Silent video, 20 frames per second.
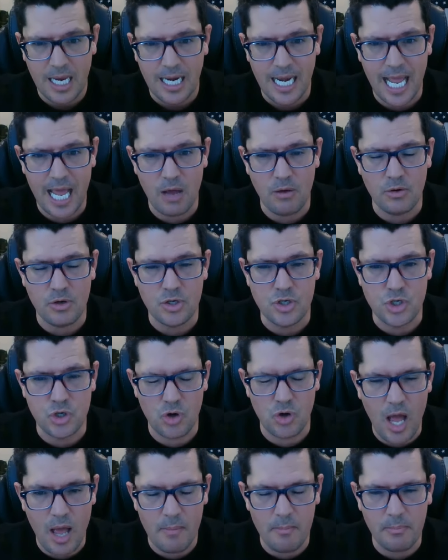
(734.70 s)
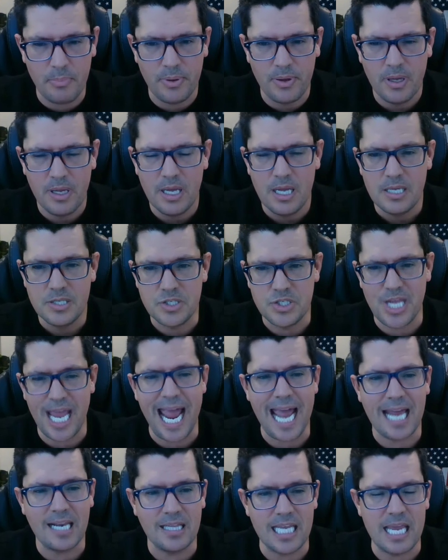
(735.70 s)
Now, Trump
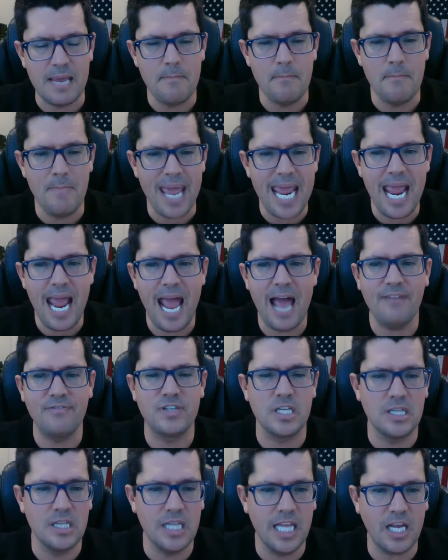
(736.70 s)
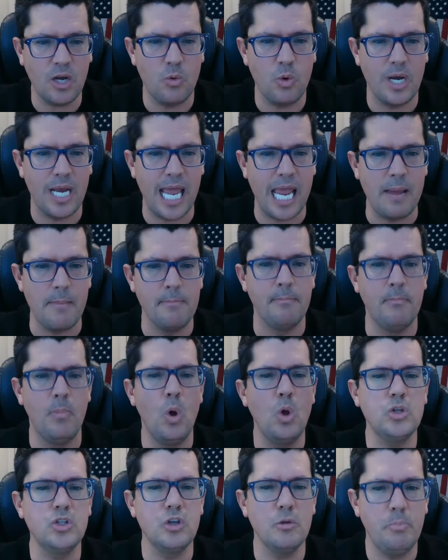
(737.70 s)
sadly may have to liquidate
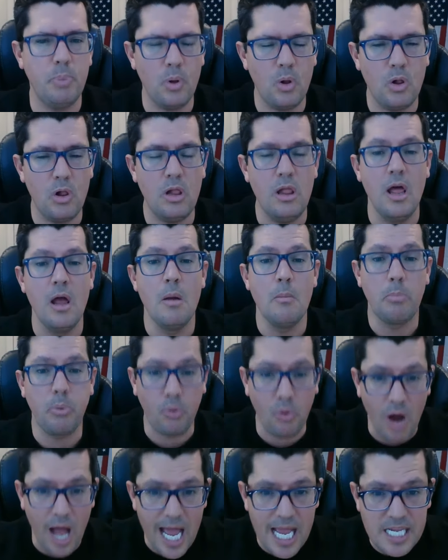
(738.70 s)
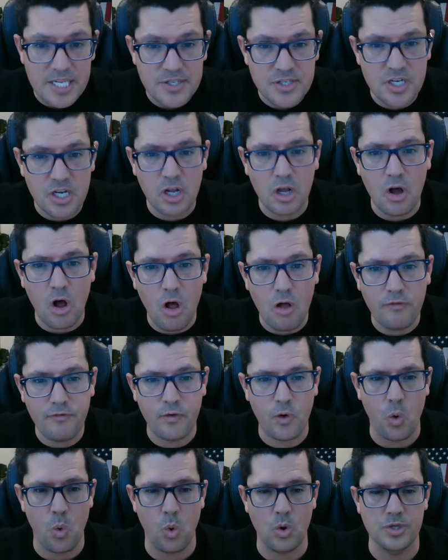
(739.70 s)
multiple prized
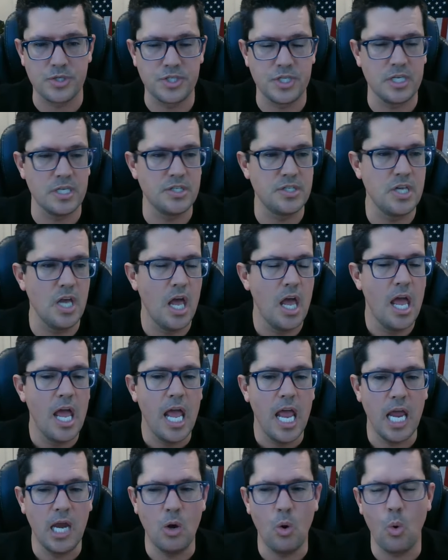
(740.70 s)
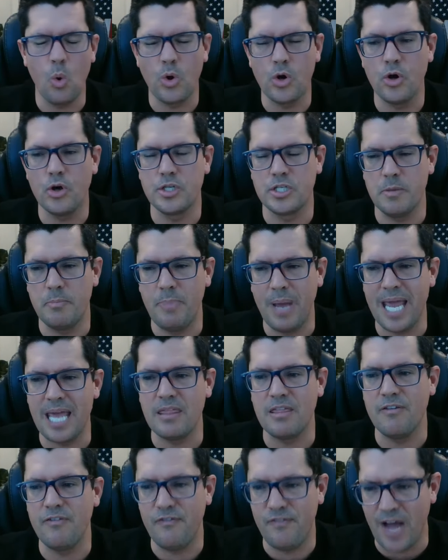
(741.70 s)
golf courses in order to
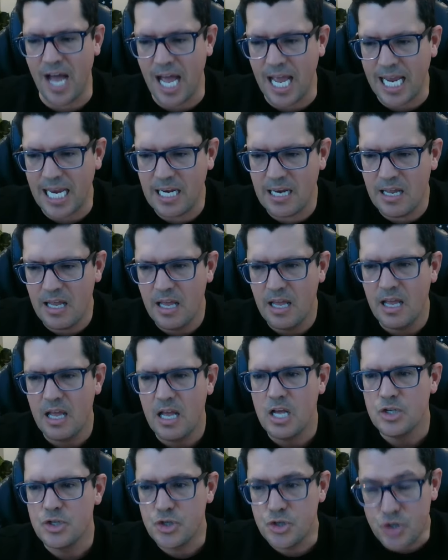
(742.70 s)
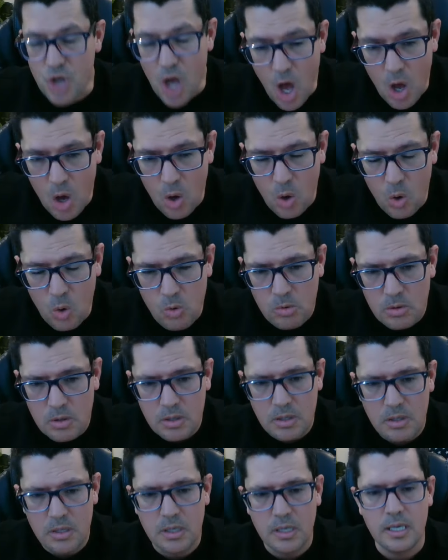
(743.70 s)
pay the fine. So
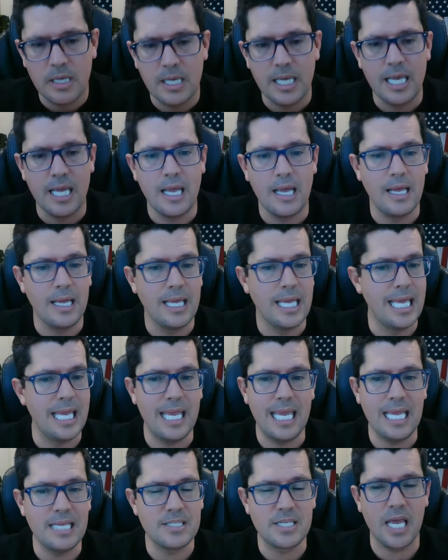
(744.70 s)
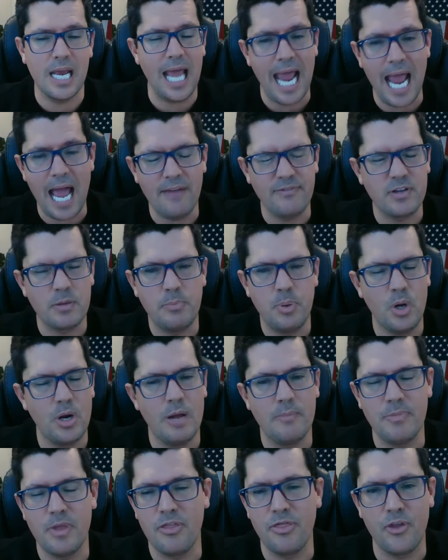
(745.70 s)
he's going to have to put
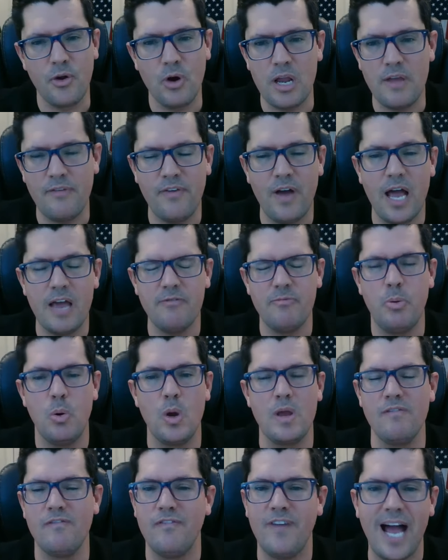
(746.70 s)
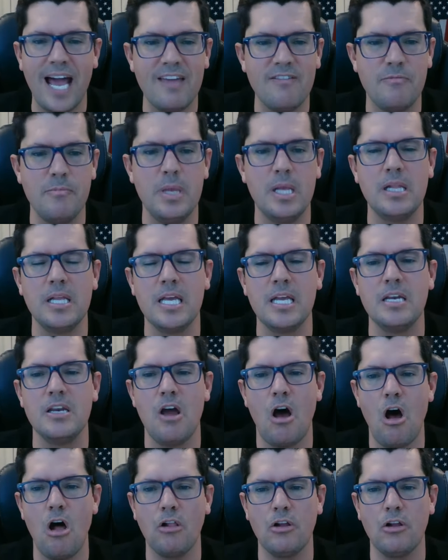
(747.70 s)
up the $35.5 million